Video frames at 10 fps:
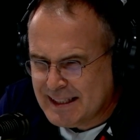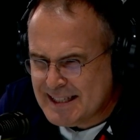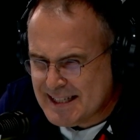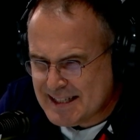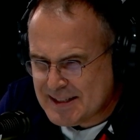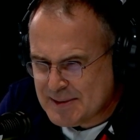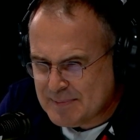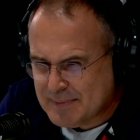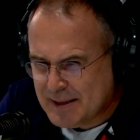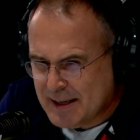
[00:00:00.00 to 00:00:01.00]
He does.
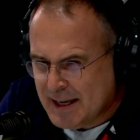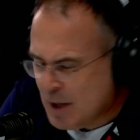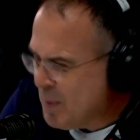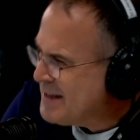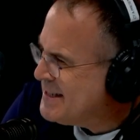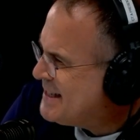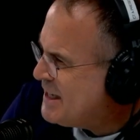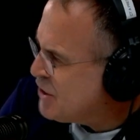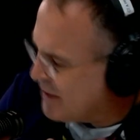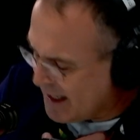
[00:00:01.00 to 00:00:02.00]
He wears his
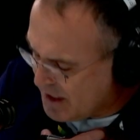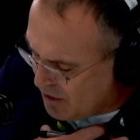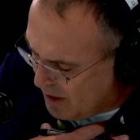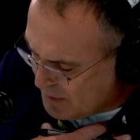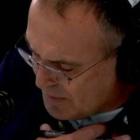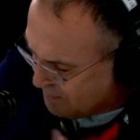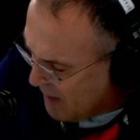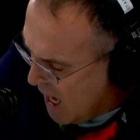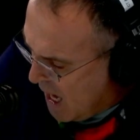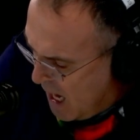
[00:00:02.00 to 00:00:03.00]
T-shirt like Scrubs.
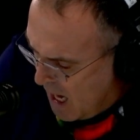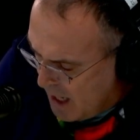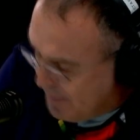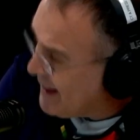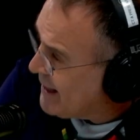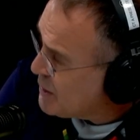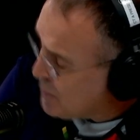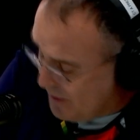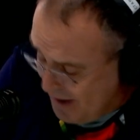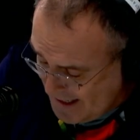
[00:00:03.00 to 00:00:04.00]
You better get
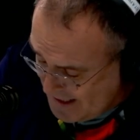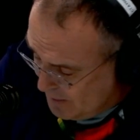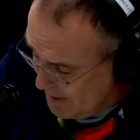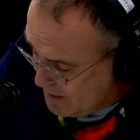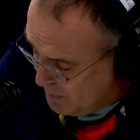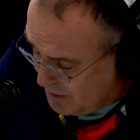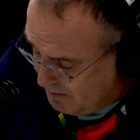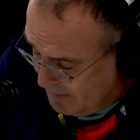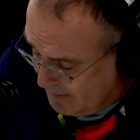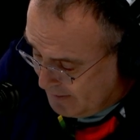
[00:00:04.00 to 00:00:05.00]
this one right, otherwise we'll
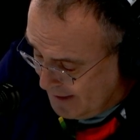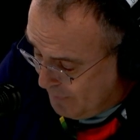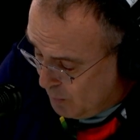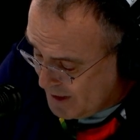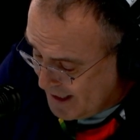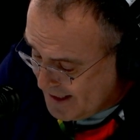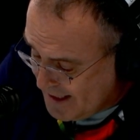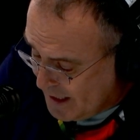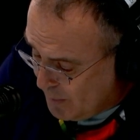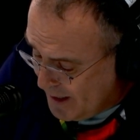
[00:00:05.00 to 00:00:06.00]
never want to get
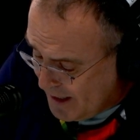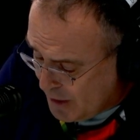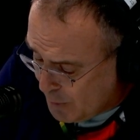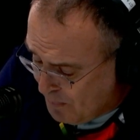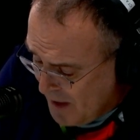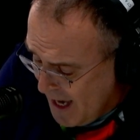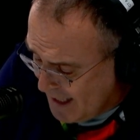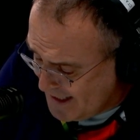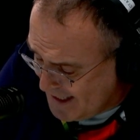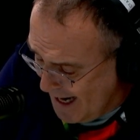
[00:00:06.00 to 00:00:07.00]
sick anywhere near you.
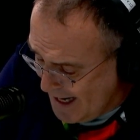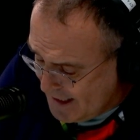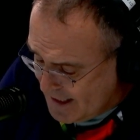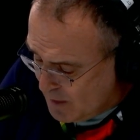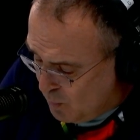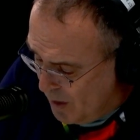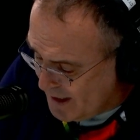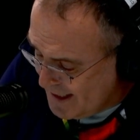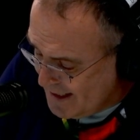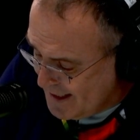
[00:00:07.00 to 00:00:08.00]
In science,
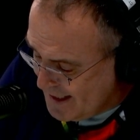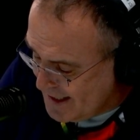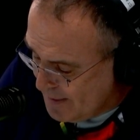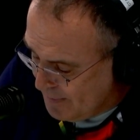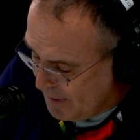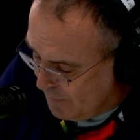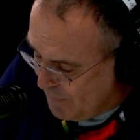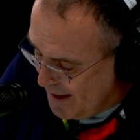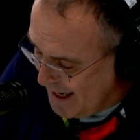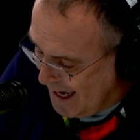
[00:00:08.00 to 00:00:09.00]
what is the symbol
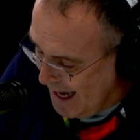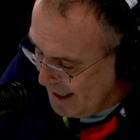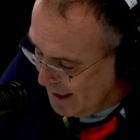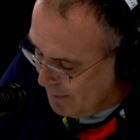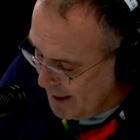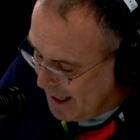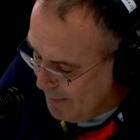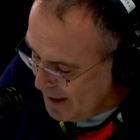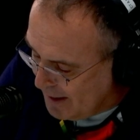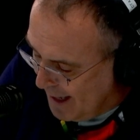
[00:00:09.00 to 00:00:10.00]
for the
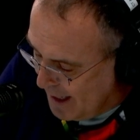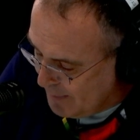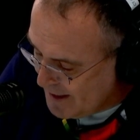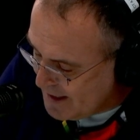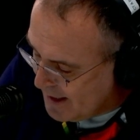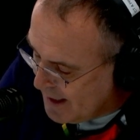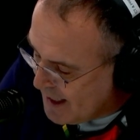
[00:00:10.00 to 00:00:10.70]
chemical element